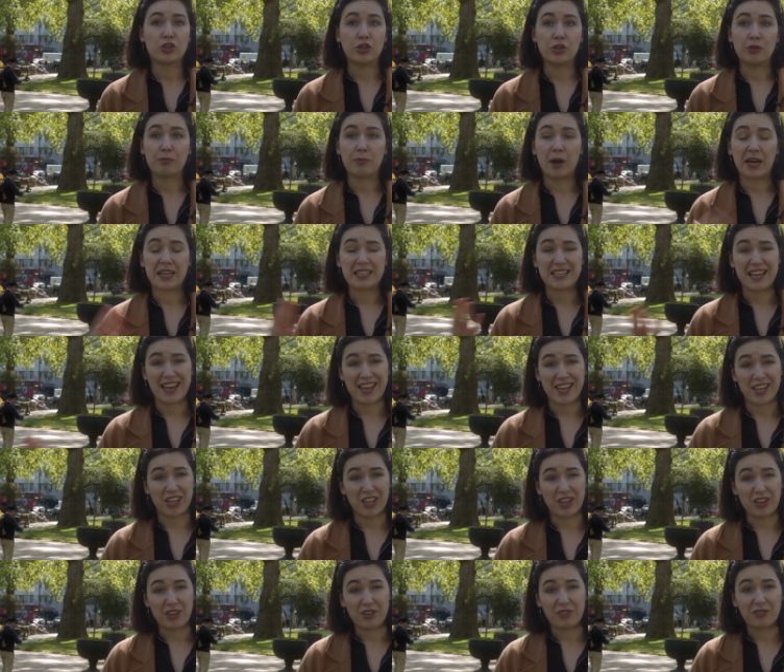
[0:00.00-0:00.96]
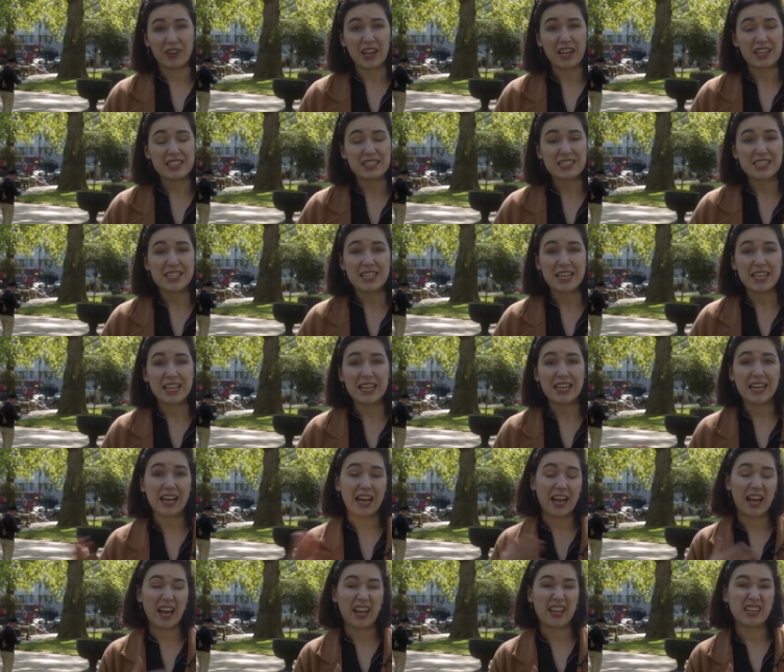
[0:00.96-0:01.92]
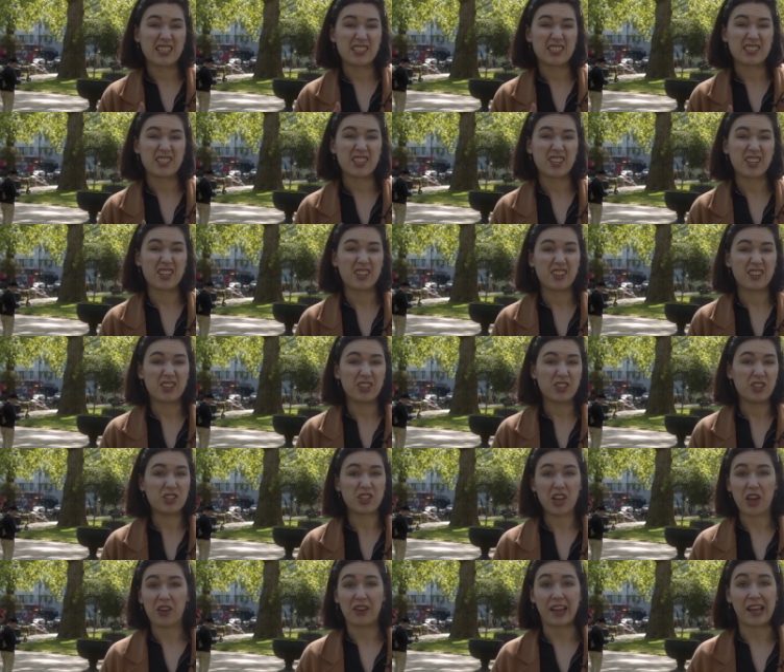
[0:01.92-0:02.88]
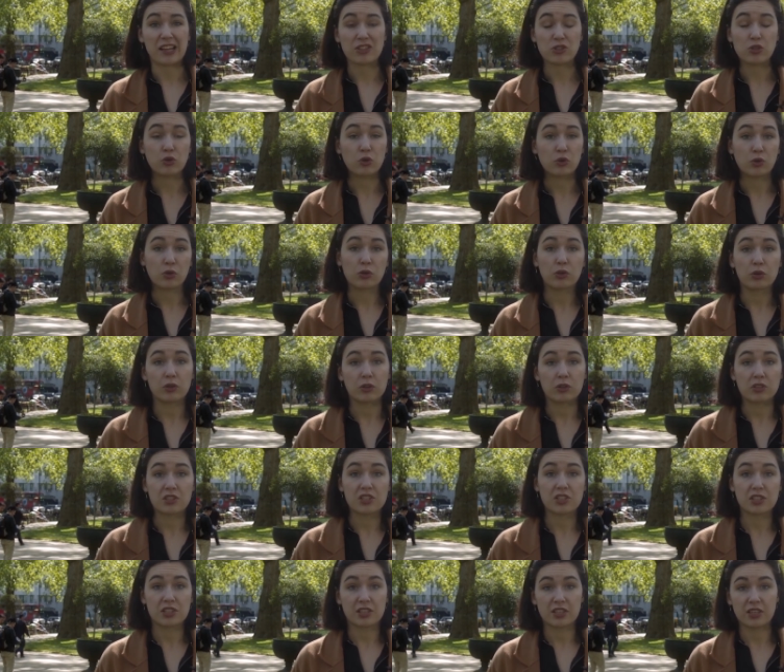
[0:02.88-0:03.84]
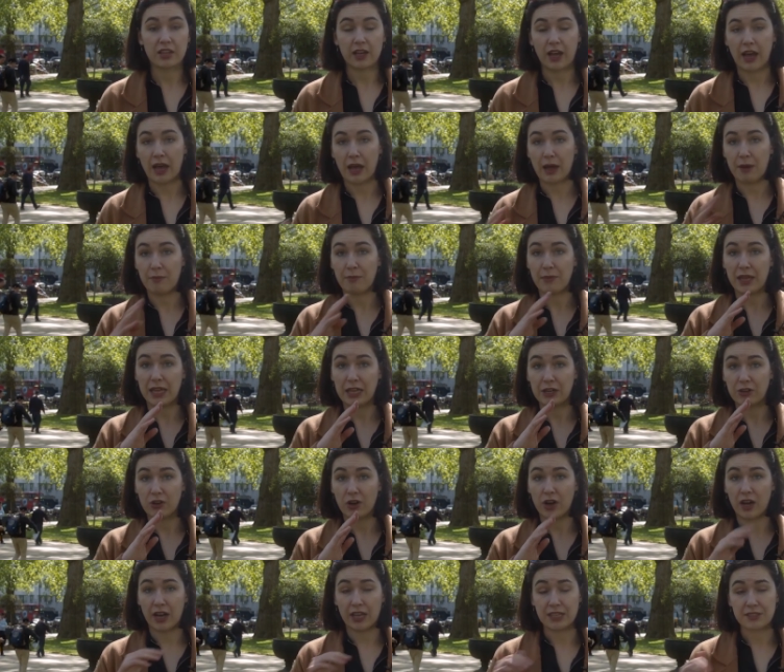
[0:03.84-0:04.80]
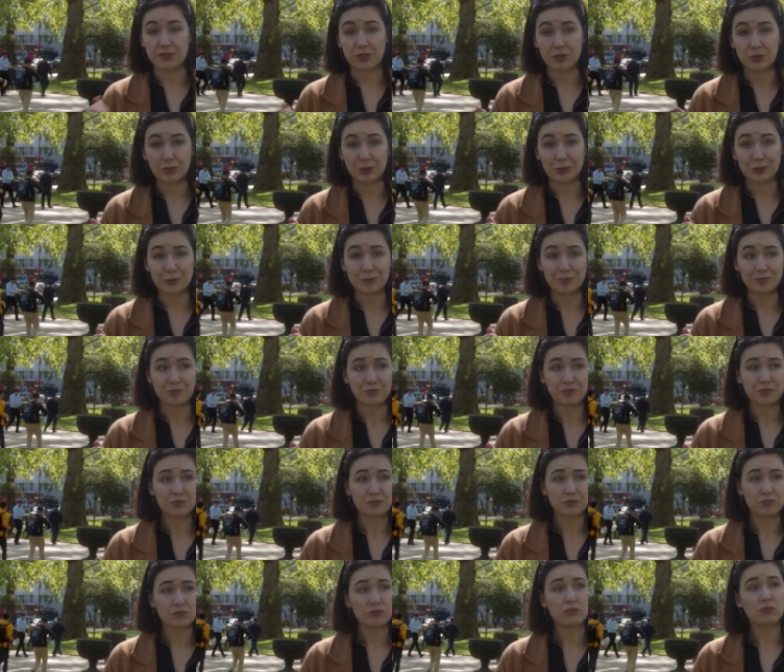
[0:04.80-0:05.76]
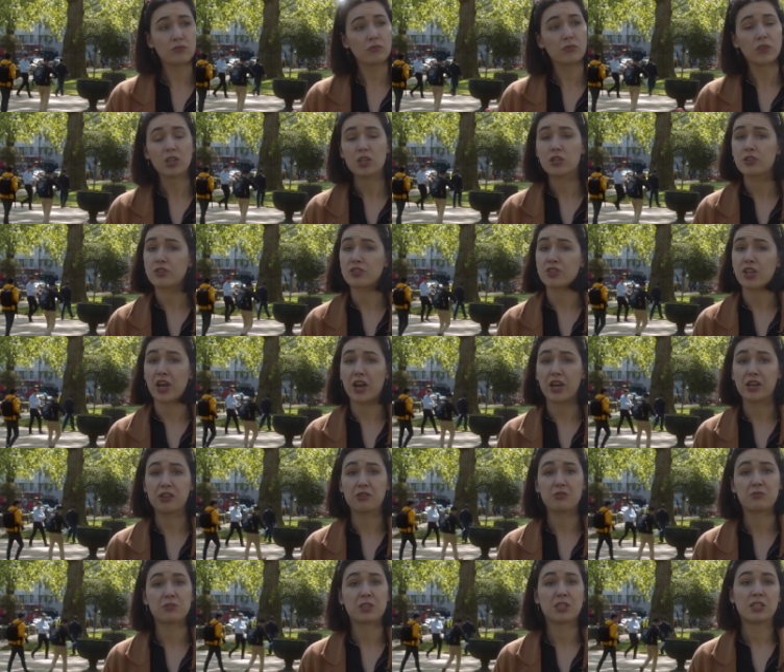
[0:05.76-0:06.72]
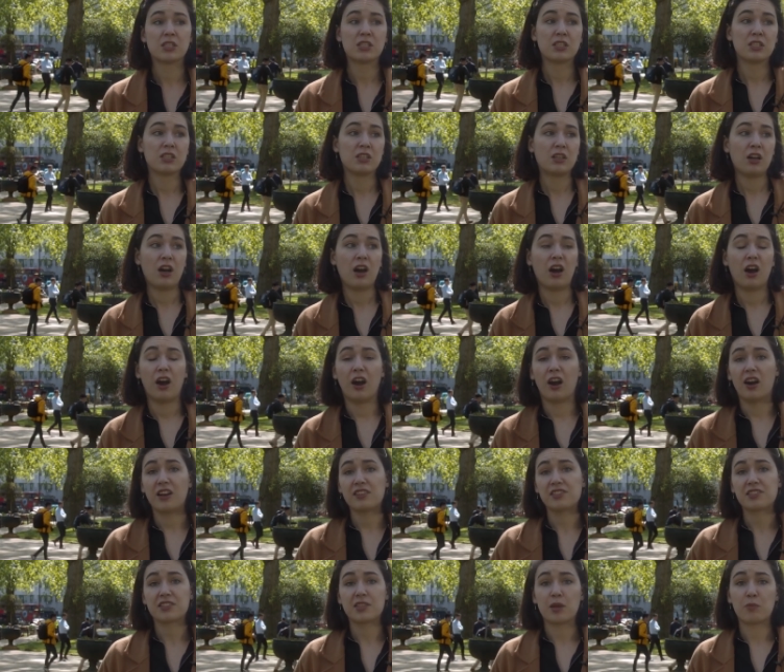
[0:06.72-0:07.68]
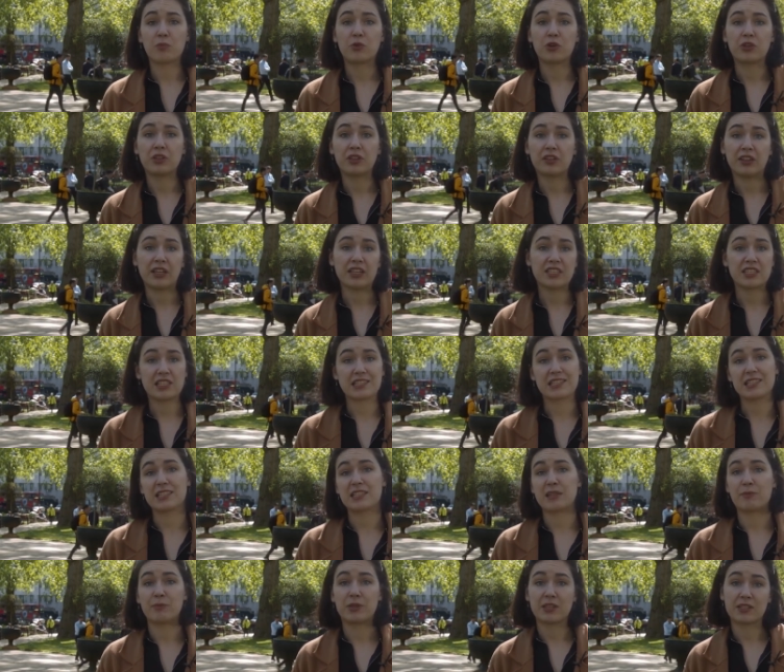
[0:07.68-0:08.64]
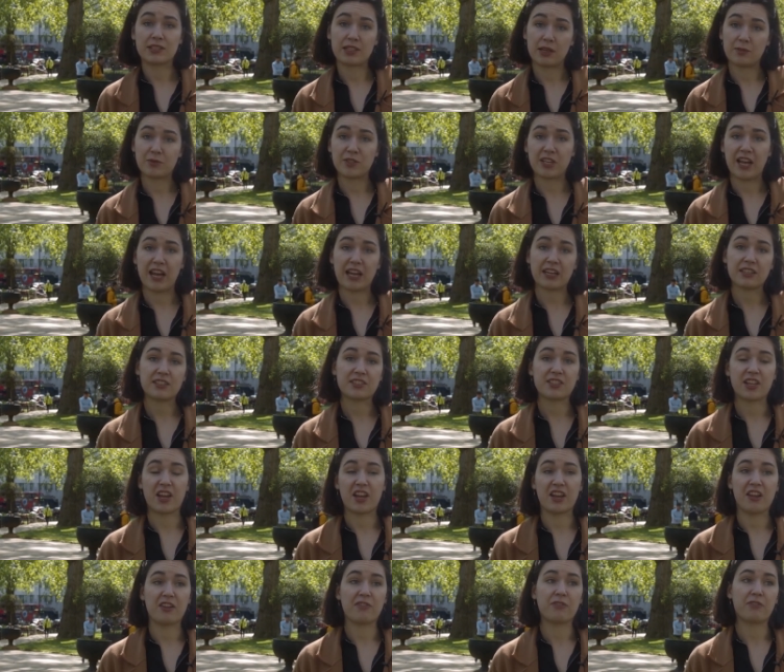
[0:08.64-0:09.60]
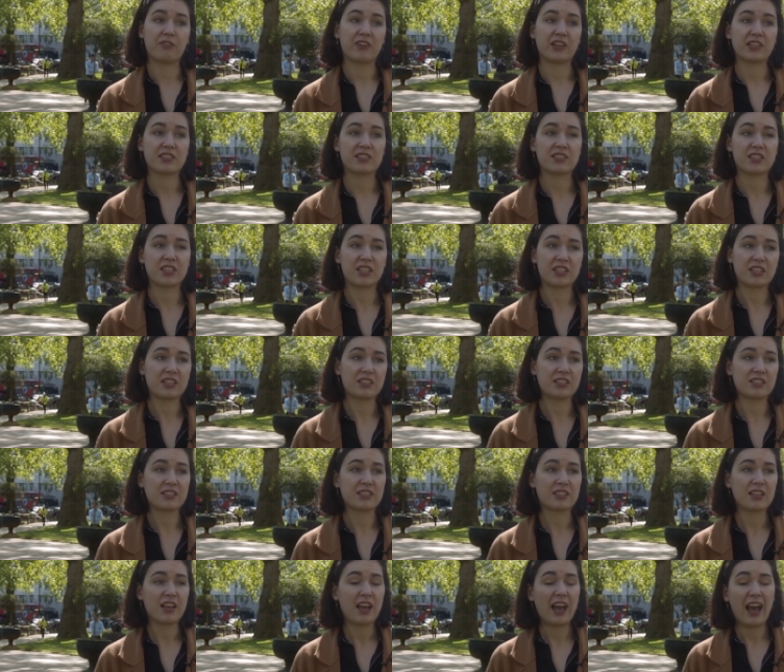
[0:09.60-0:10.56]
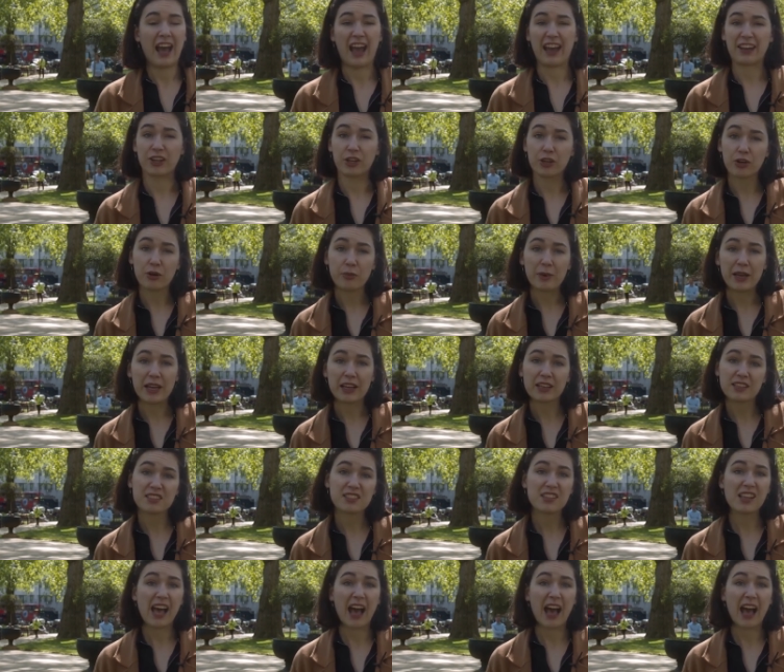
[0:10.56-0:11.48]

you might take at university and you don't get taught in your high school. So ask someone that does a similar subject. So for instance, economics,